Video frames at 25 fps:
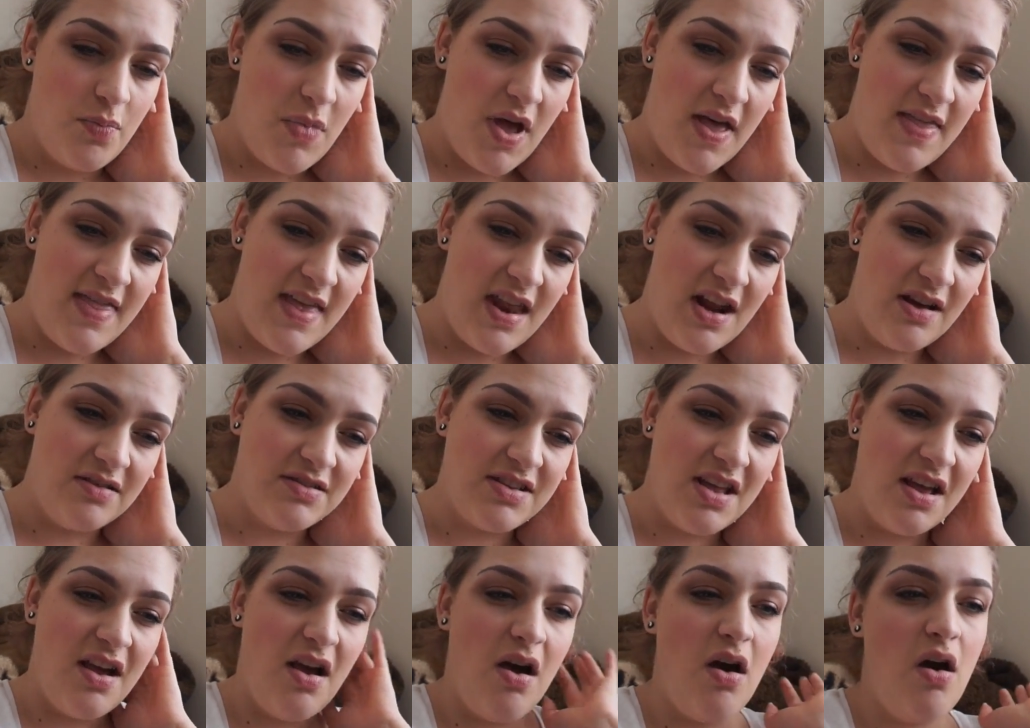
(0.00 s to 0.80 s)
And then I was
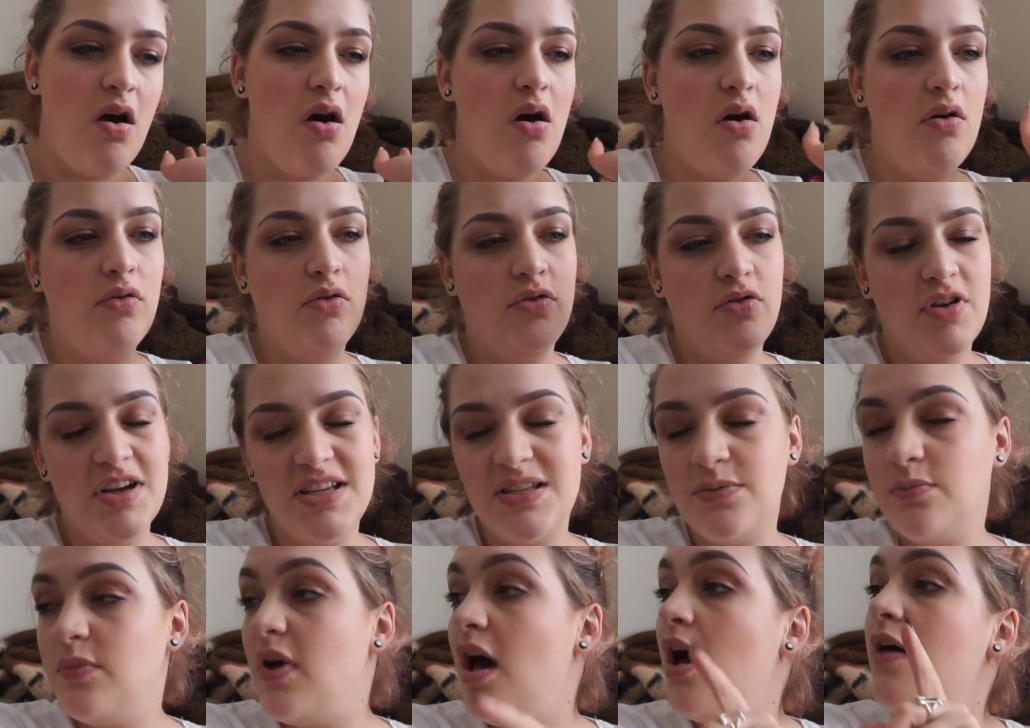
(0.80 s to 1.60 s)
like,
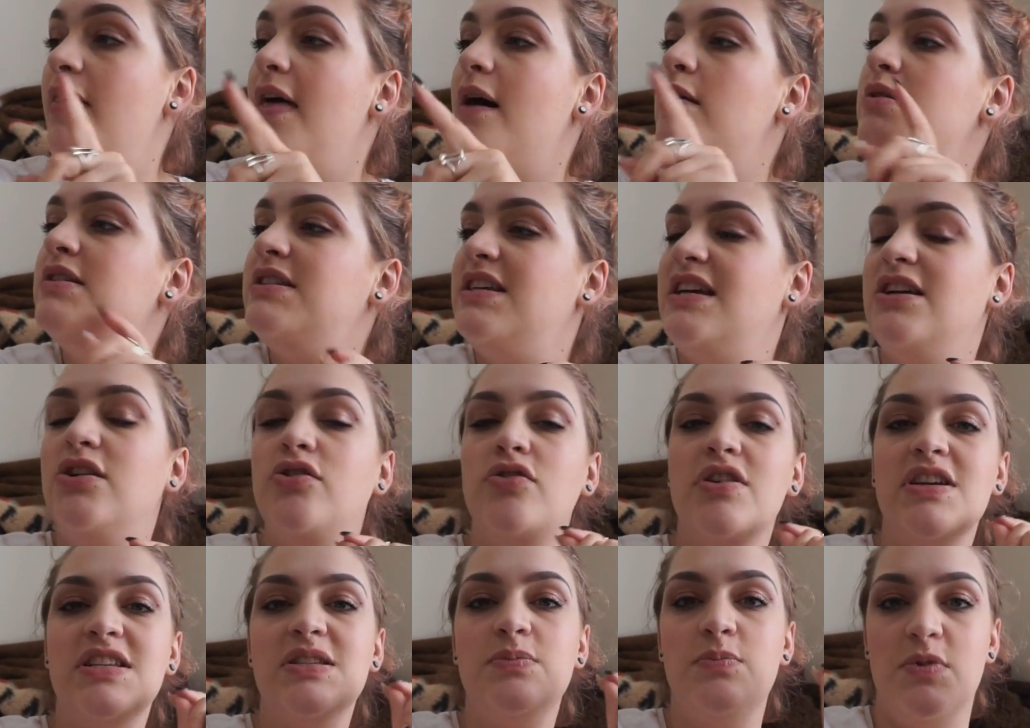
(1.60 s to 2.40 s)

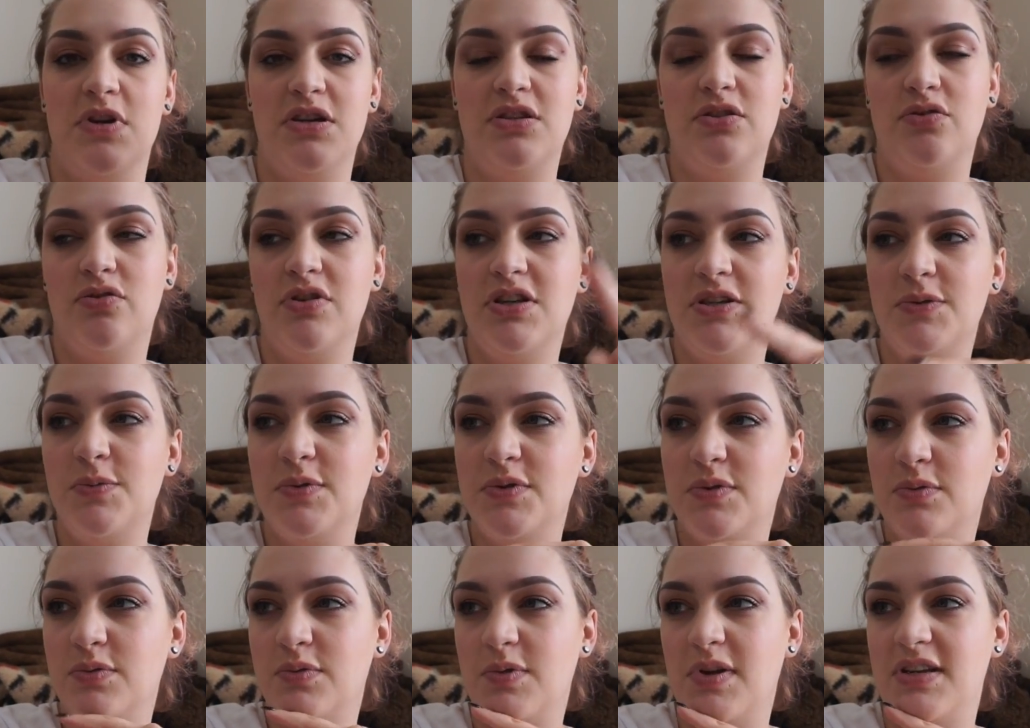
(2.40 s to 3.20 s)
Christmas.
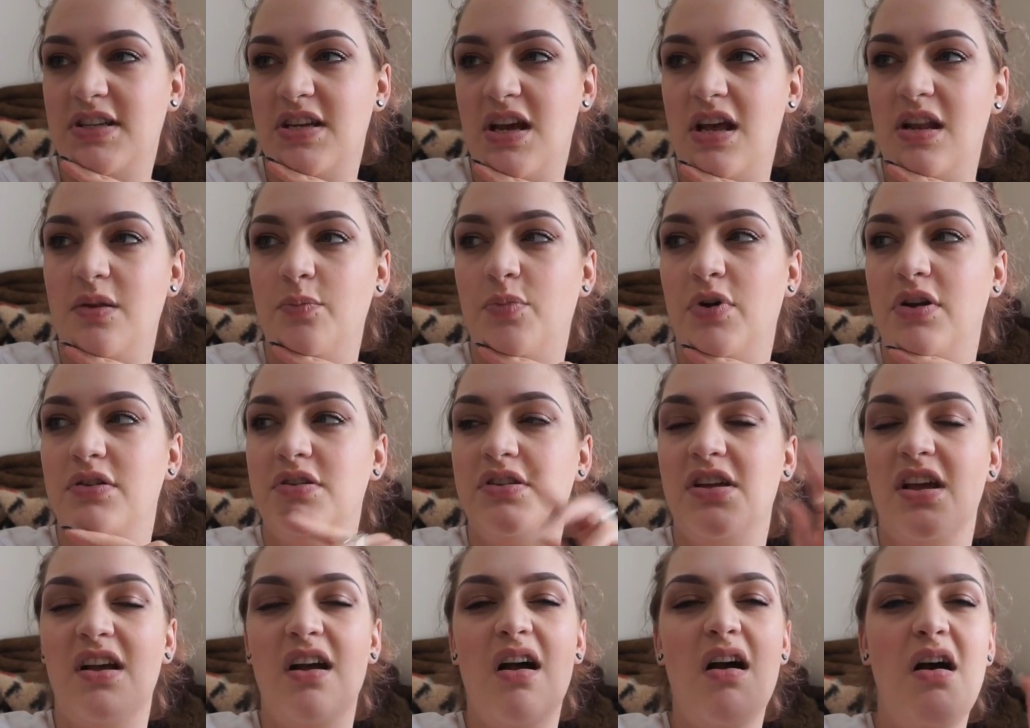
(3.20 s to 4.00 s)
Christmas was my turning point. I was
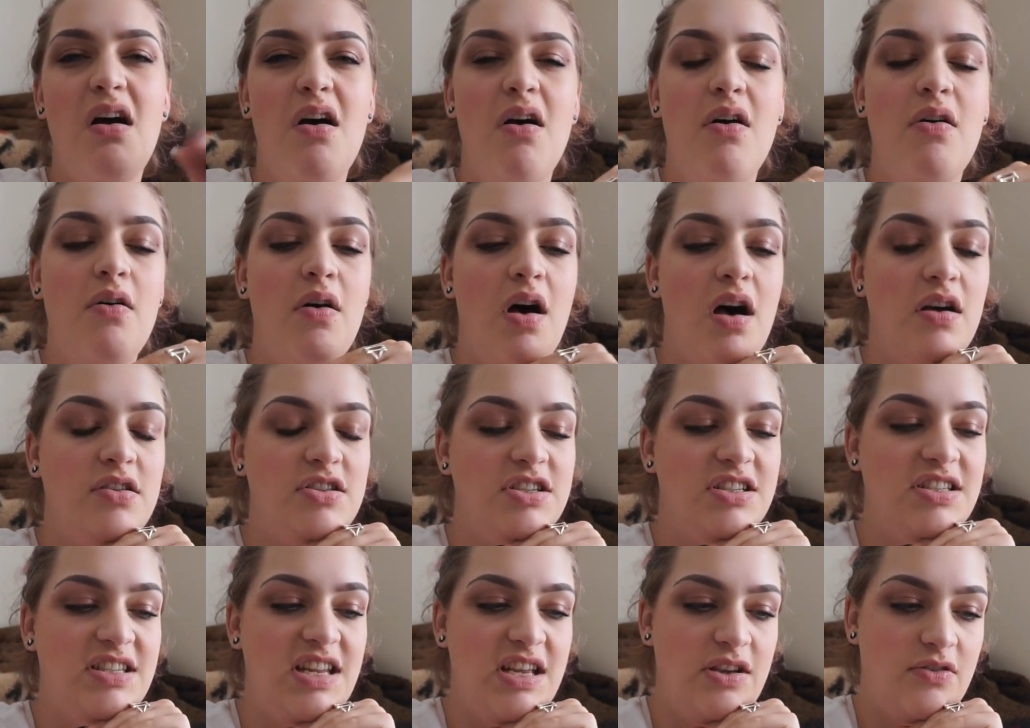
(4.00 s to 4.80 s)
like, oh, I'll
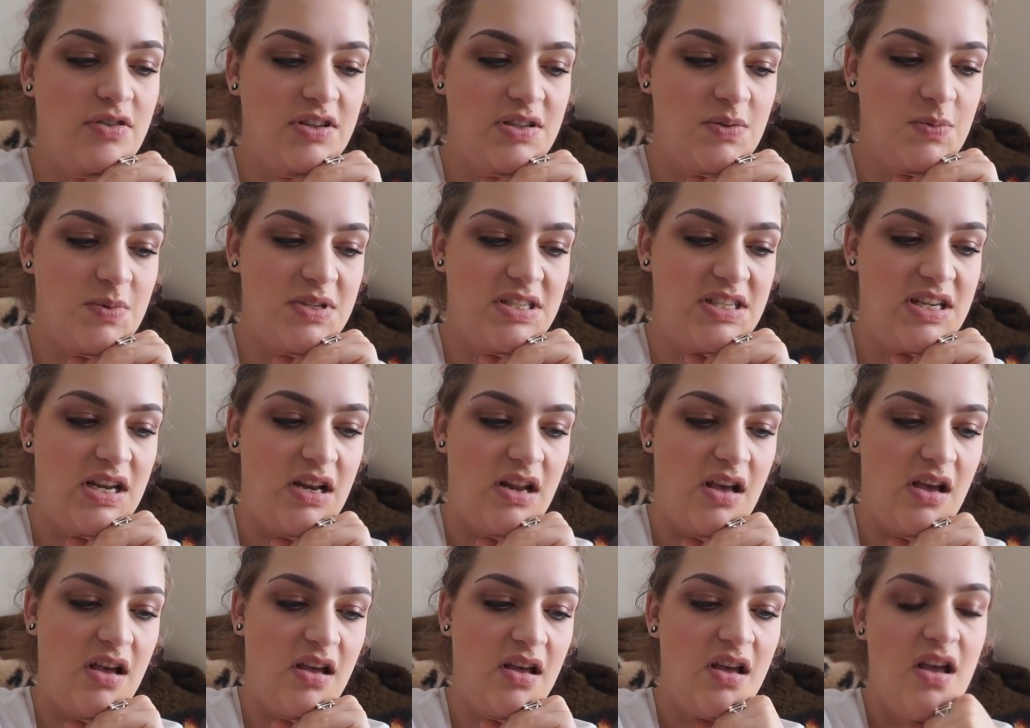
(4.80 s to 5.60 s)
just eat Christmas
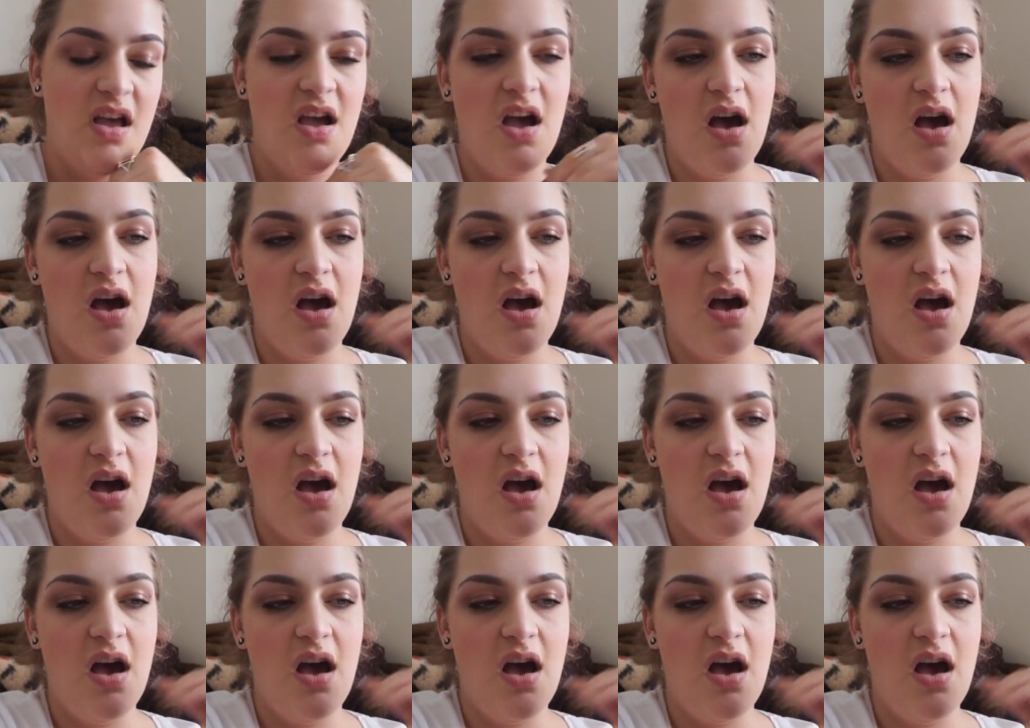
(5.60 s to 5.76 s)
dinner.